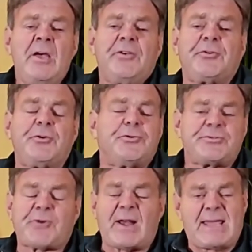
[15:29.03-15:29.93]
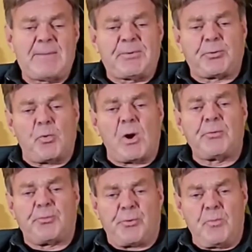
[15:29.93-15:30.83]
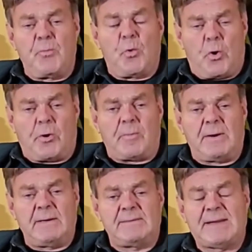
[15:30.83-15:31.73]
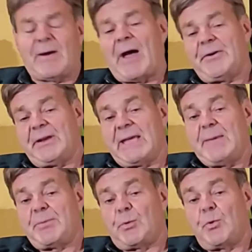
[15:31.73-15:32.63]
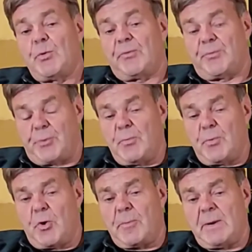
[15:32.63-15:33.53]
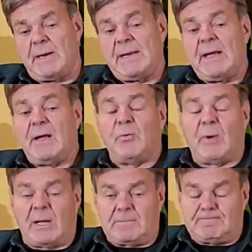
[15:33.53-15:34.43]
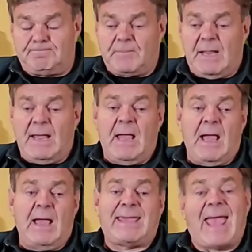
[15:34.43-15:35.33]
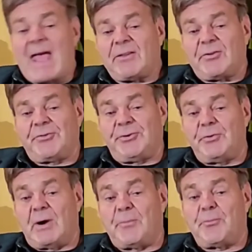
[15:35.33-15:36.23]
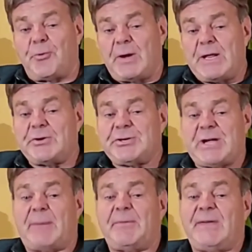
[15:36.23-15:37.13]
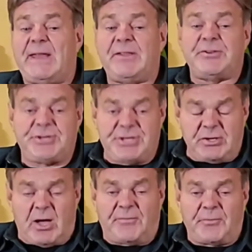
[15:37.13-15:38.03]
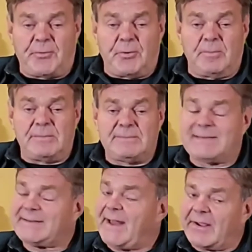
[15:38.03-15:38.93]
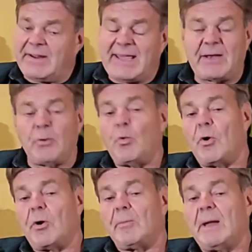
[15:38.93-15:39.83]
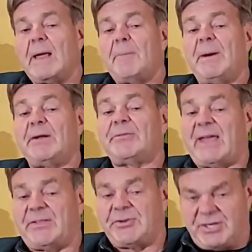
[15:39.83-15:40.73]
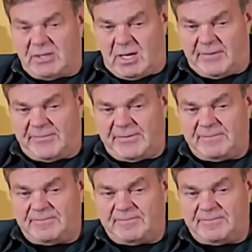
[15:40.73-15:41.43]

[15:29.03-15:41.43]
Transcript: So you're just trying to keep this one room warm. Now, how are you going to keep the room warm? Well, candles do a pretty good job of getting the chill off a room. It's not going to get it warm, but it'll take the chill off.